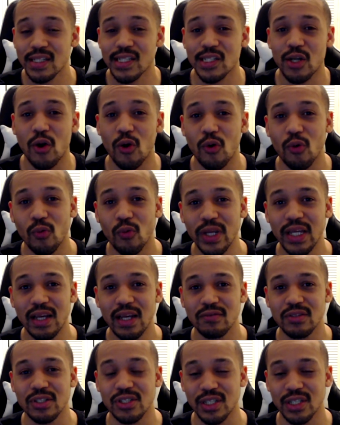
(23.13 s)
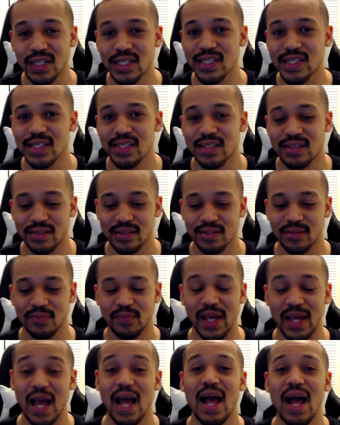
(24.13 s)
So we have just
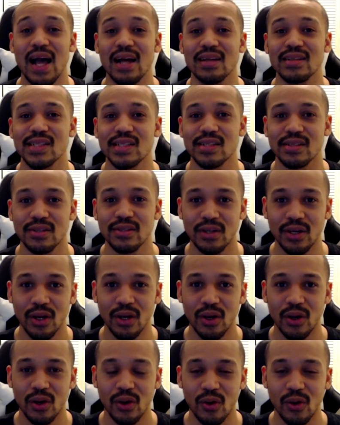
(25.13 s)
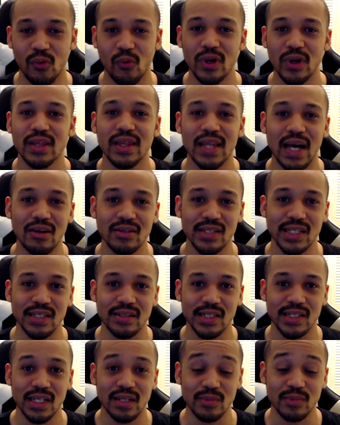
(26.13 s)
passed
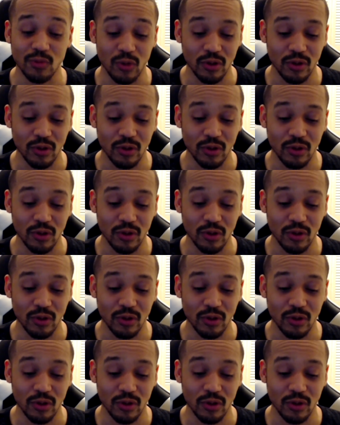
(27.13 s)
1,000 subs.